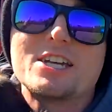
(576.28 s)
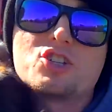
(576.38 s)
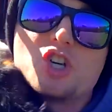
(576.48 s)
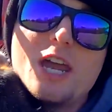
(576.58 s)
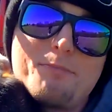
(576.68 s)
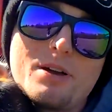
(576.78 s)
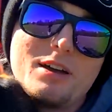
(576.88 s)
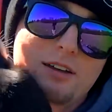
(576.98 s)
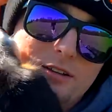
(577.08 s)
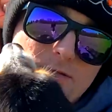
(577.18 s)
Say Jeep
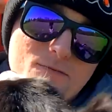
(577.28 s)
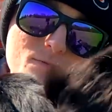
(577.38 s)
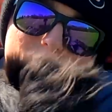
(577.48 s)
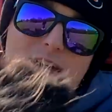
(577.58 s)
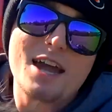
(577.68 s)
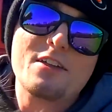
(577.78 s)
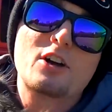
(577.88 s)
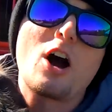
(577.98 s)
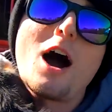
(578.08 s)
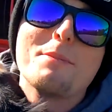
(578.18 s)
in
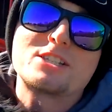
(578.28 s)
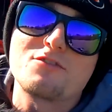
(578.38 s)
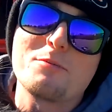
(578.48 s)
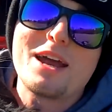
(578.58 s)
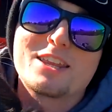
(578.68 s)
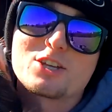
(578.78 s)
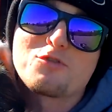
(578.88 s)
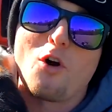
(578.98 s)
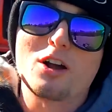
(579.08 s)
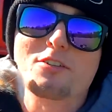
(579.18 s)
the comments if you made it
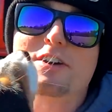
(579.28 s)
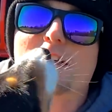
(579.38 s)
this far in the